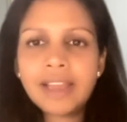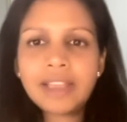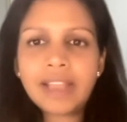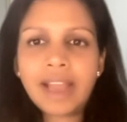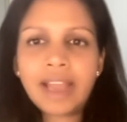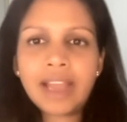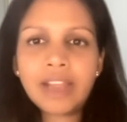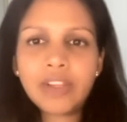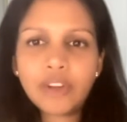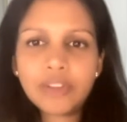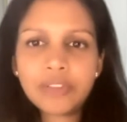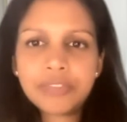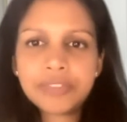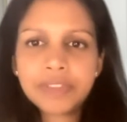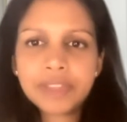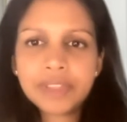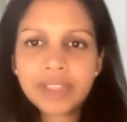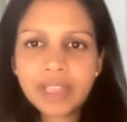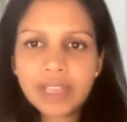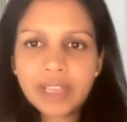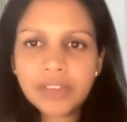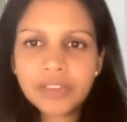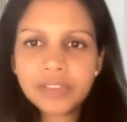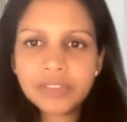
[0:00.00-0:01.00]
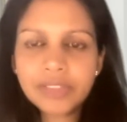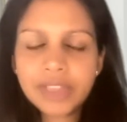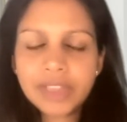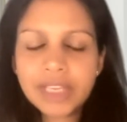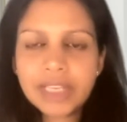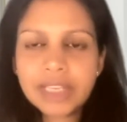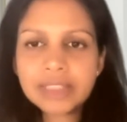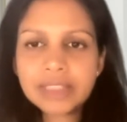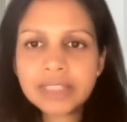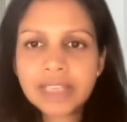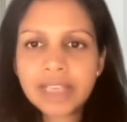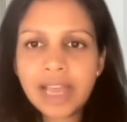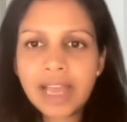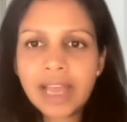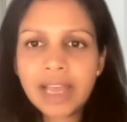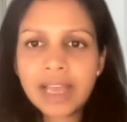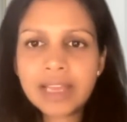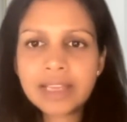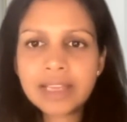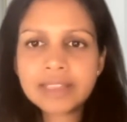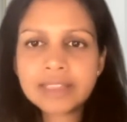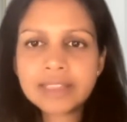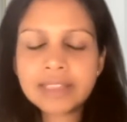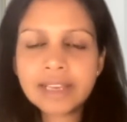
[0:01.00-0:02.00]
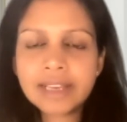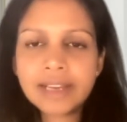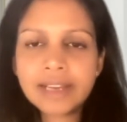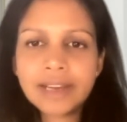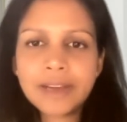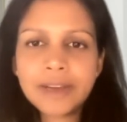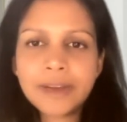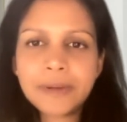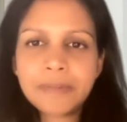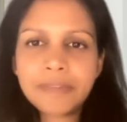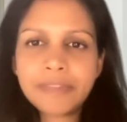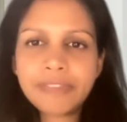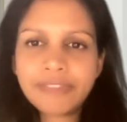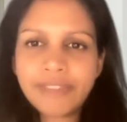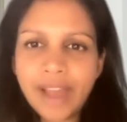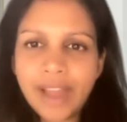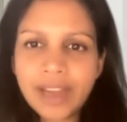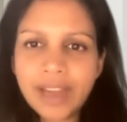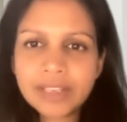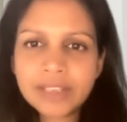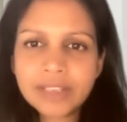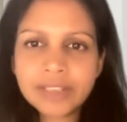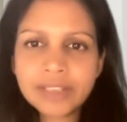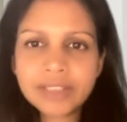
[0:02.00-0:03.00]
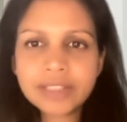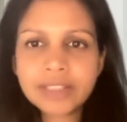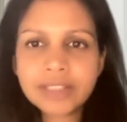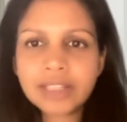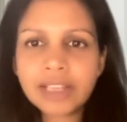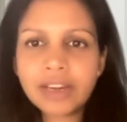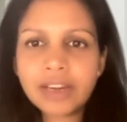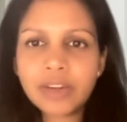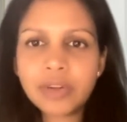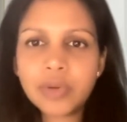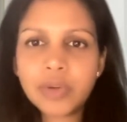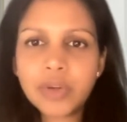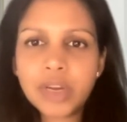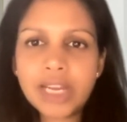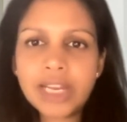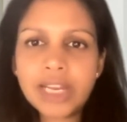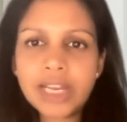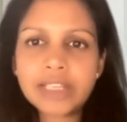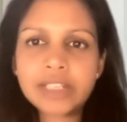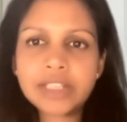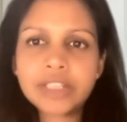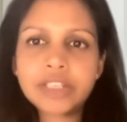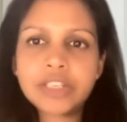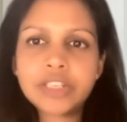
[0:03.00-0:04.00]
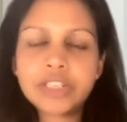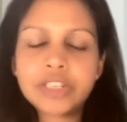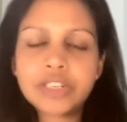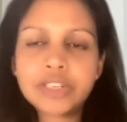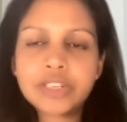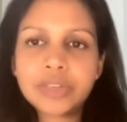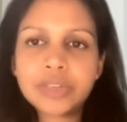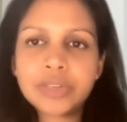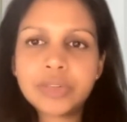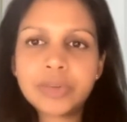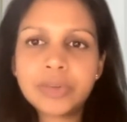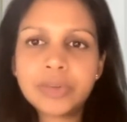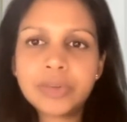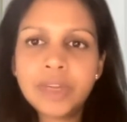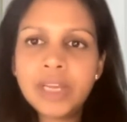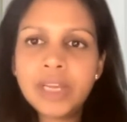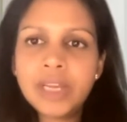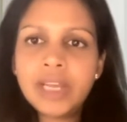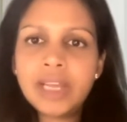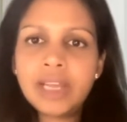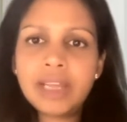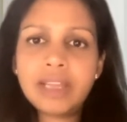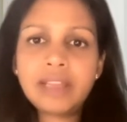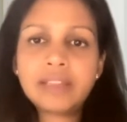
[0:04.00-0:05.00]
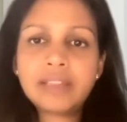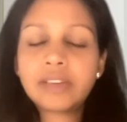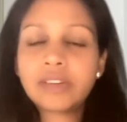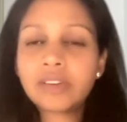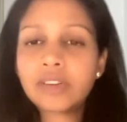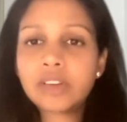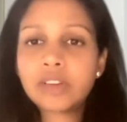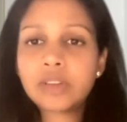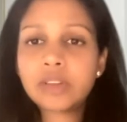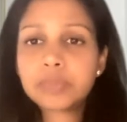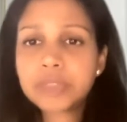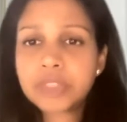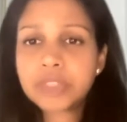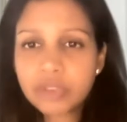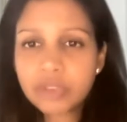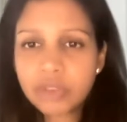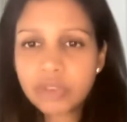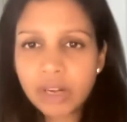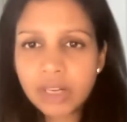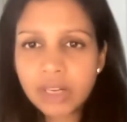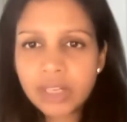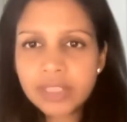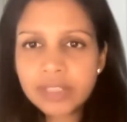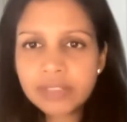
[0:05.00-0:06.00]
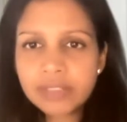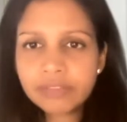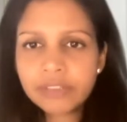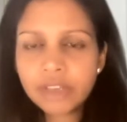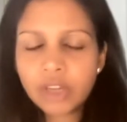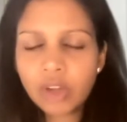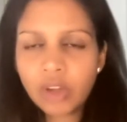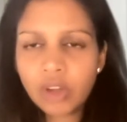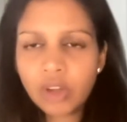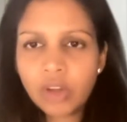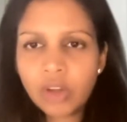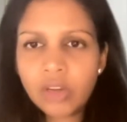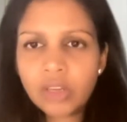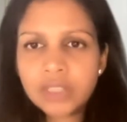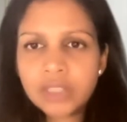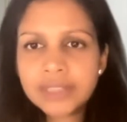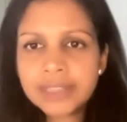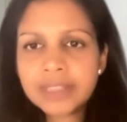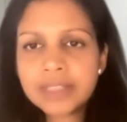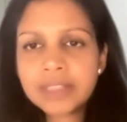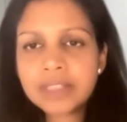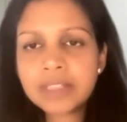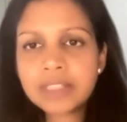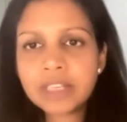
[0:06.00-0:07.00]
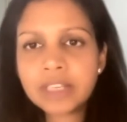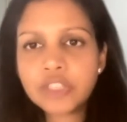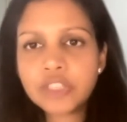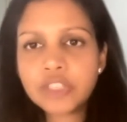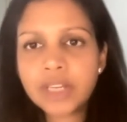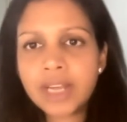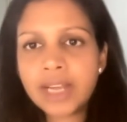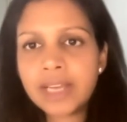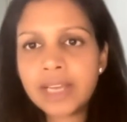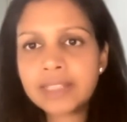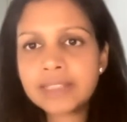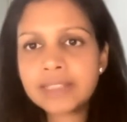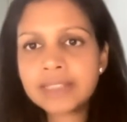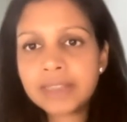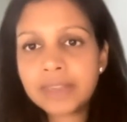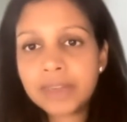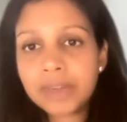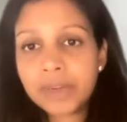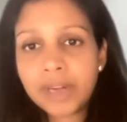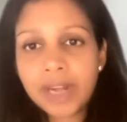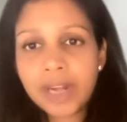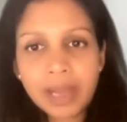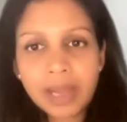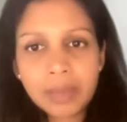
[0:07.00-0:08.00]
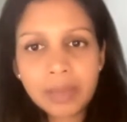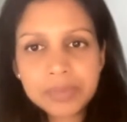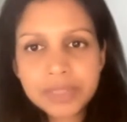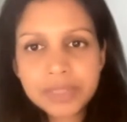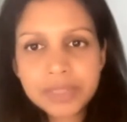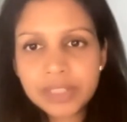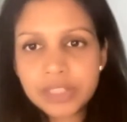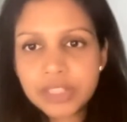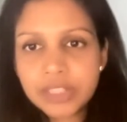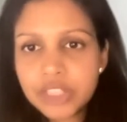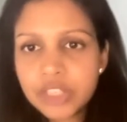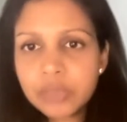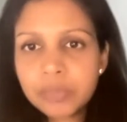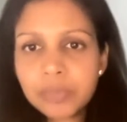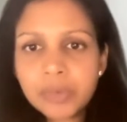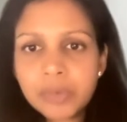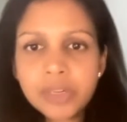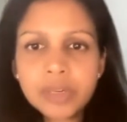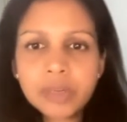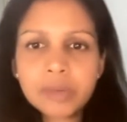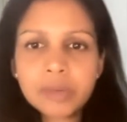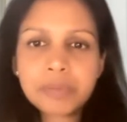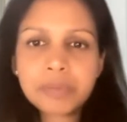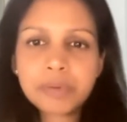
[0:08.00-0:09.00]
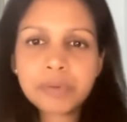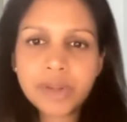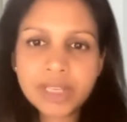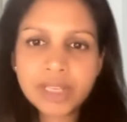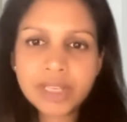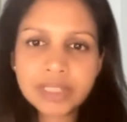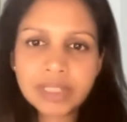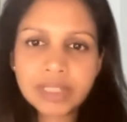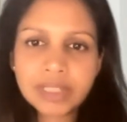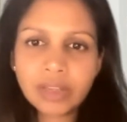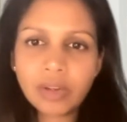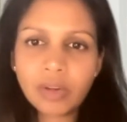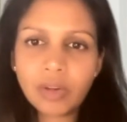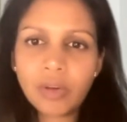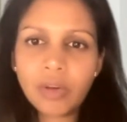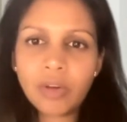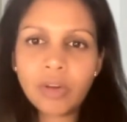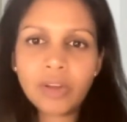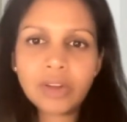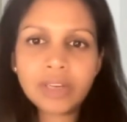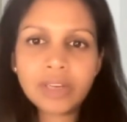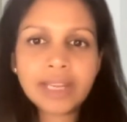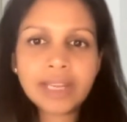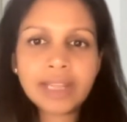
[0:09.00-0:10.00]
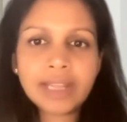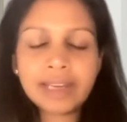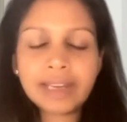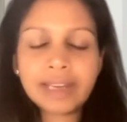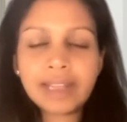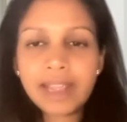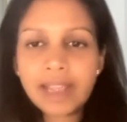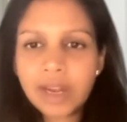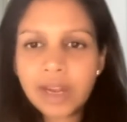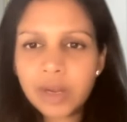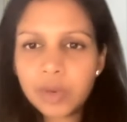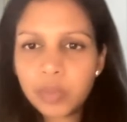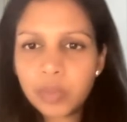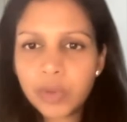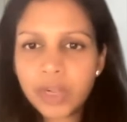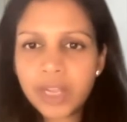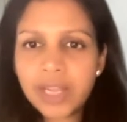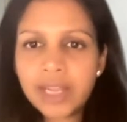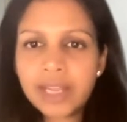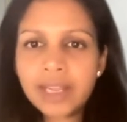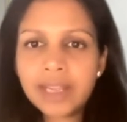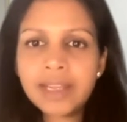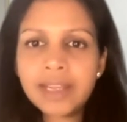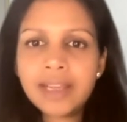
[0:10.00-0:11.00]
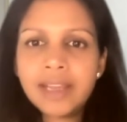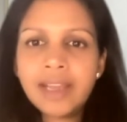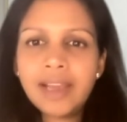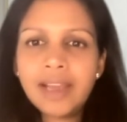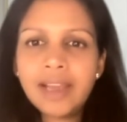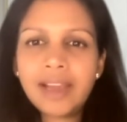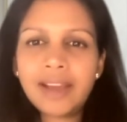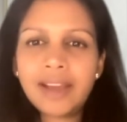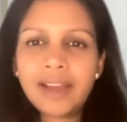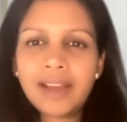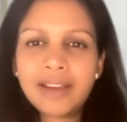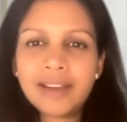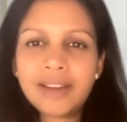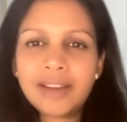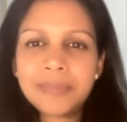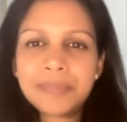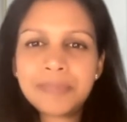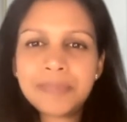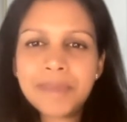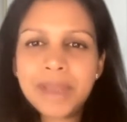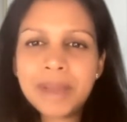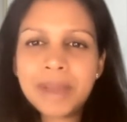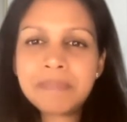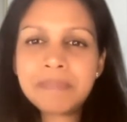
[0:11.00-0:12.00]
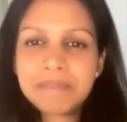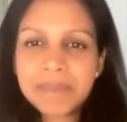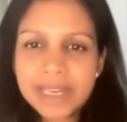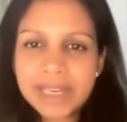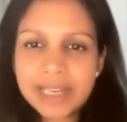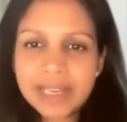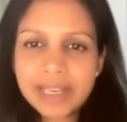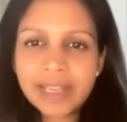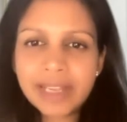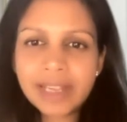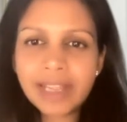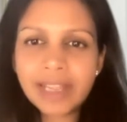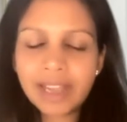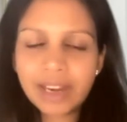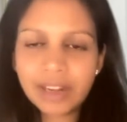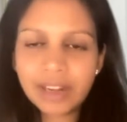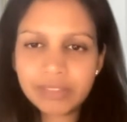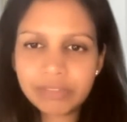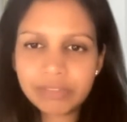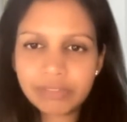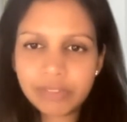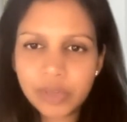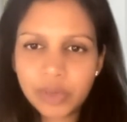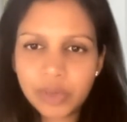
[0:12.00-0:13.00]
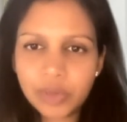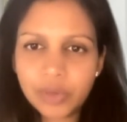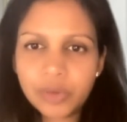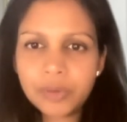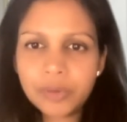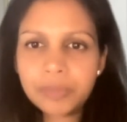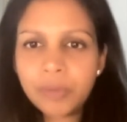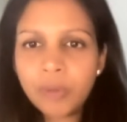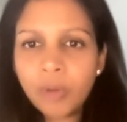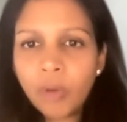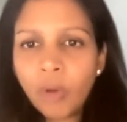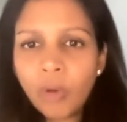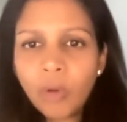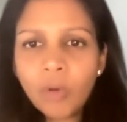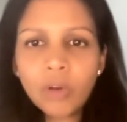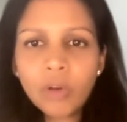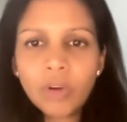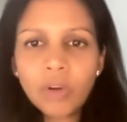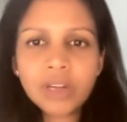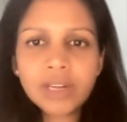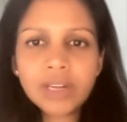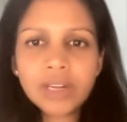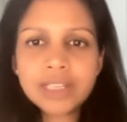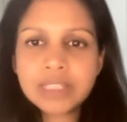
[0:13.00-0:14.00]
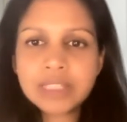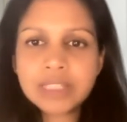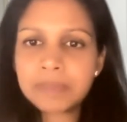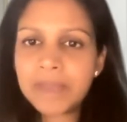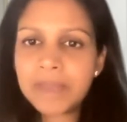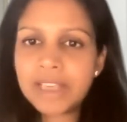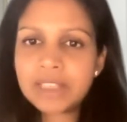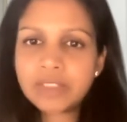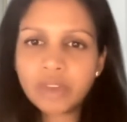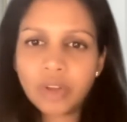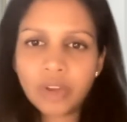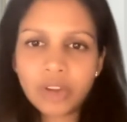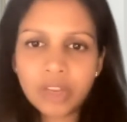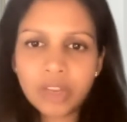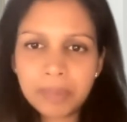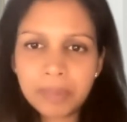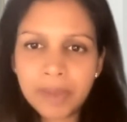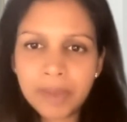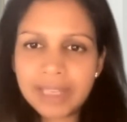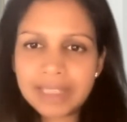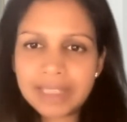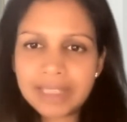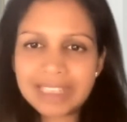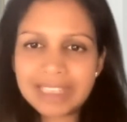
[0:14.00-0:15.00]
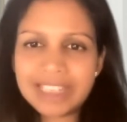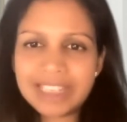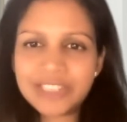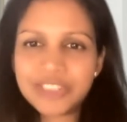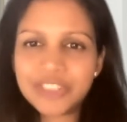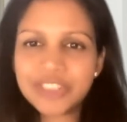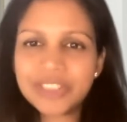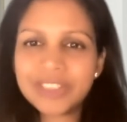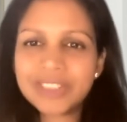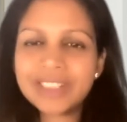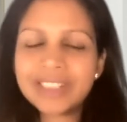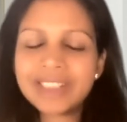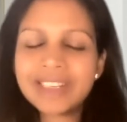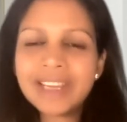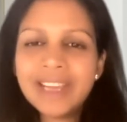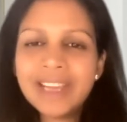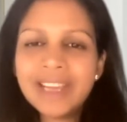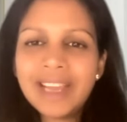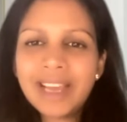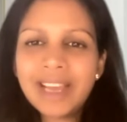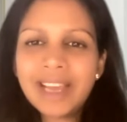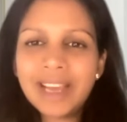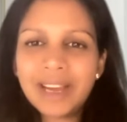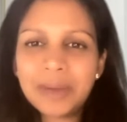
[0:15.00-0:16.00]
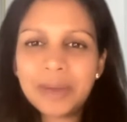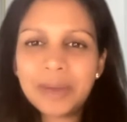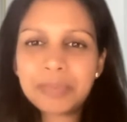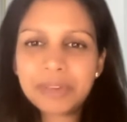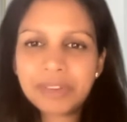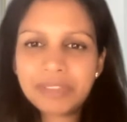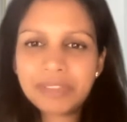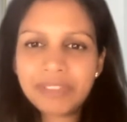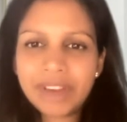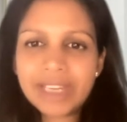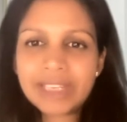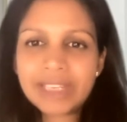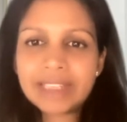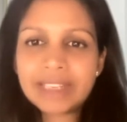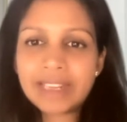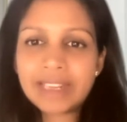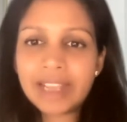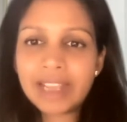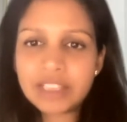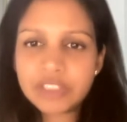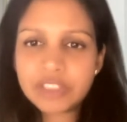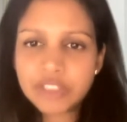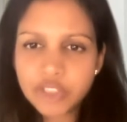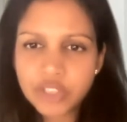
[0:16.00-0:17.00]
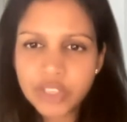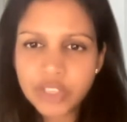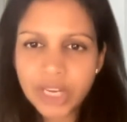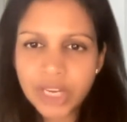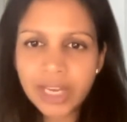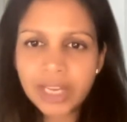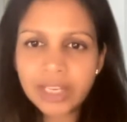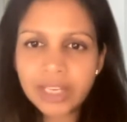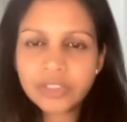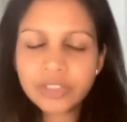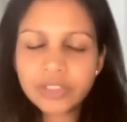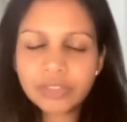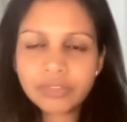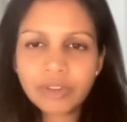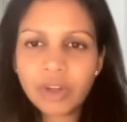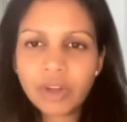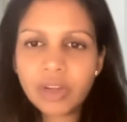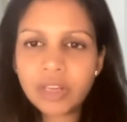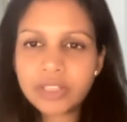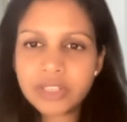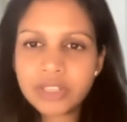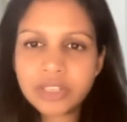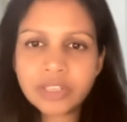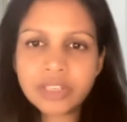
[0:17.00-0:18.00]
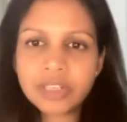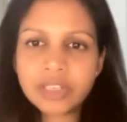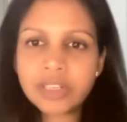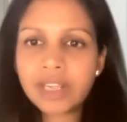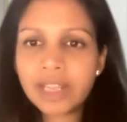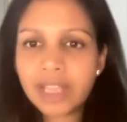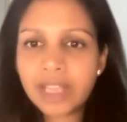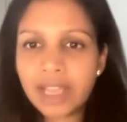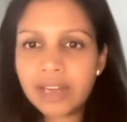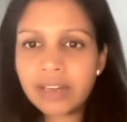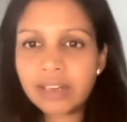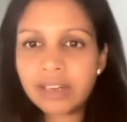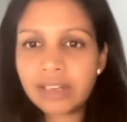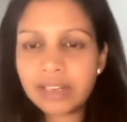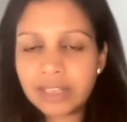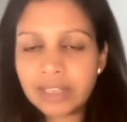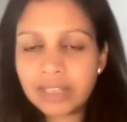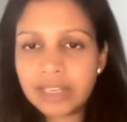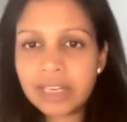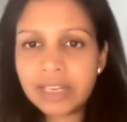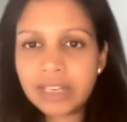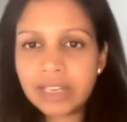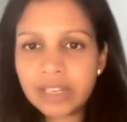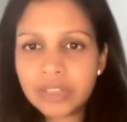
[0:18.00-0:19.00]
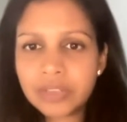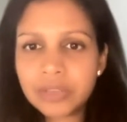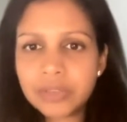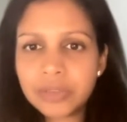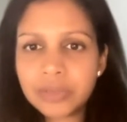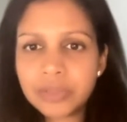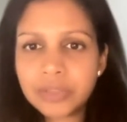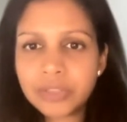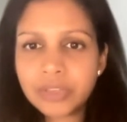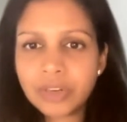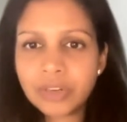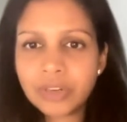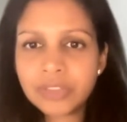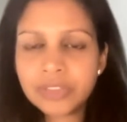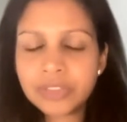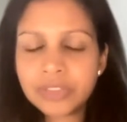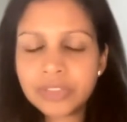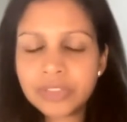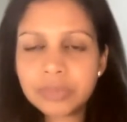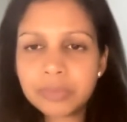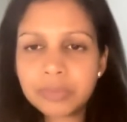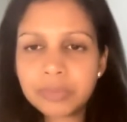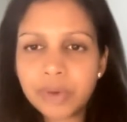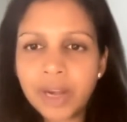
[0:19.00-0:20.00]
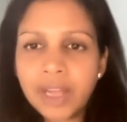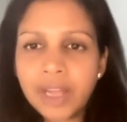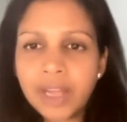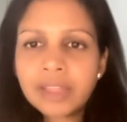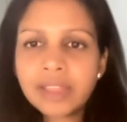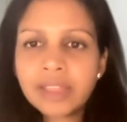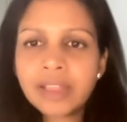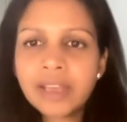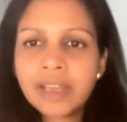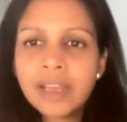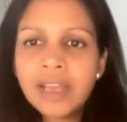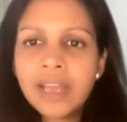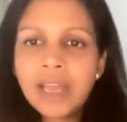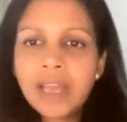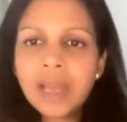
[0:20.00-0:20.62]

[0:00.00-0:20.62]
I often think of these as uh, factors that are related to either an obstructive cause, such as perhaps a tumor pressing on an airway, uh, impeding airflow, or a space occupying lesion uh, preventing exchange of oxygen, again, leading to shortness of breath.